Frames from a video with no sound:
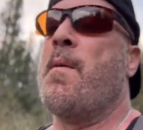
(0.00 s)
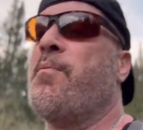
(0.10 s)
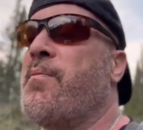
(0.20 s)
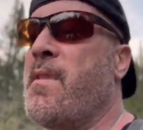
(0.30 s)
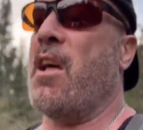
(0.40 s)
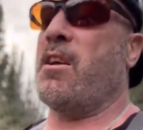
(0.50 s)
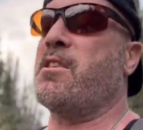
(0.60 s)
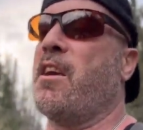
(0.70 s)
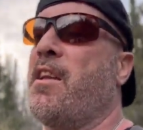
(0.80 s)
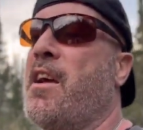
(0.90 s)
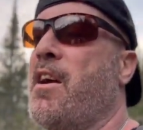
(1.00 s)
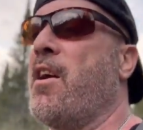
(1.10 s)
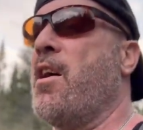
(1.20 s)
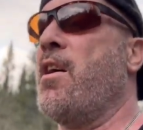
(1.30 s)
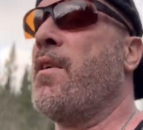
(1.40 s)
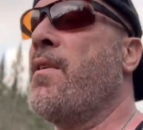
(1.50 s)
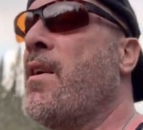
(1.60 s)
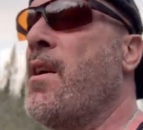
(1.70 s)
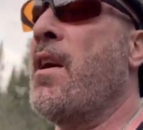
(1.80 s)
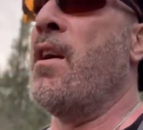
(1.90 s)
And all of a sudden, I hear,
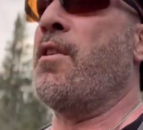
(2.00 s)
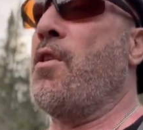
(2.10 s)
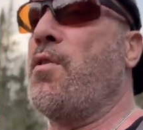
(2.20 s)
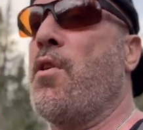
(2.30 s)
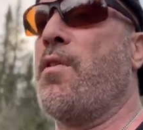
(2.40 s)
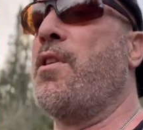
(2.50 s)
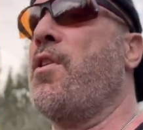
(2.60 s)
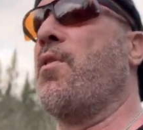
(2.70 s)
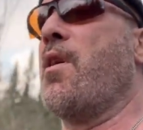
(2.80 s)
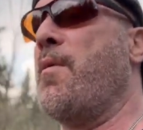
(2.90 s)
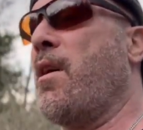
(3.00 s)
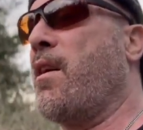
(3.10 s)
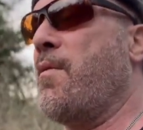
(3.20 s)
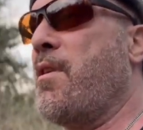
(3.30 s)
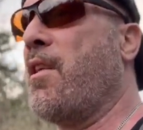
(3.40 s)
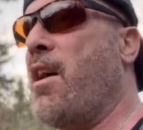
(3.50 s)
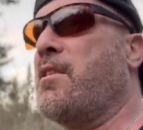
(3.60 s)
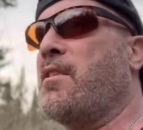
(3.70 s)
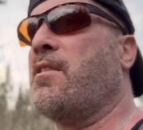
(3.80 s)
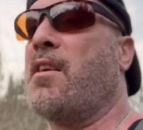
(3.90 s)
"You, you, and you, come here. Give me your
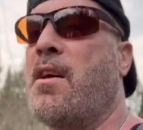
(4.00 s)
license."